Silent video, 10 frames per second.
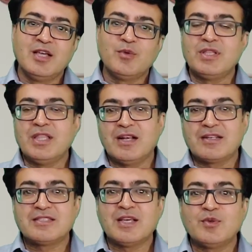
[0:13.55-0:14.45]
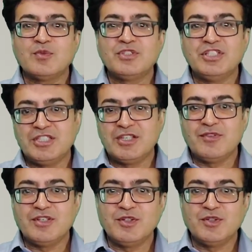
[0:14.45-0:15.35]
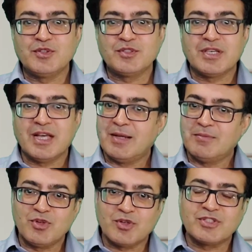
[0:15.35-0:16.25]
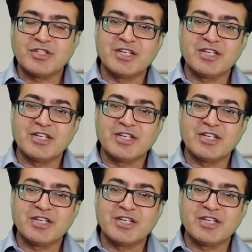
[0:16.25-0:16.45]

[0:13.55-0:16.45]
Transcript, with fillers: With ultrasound teaching videos, I'm Dr.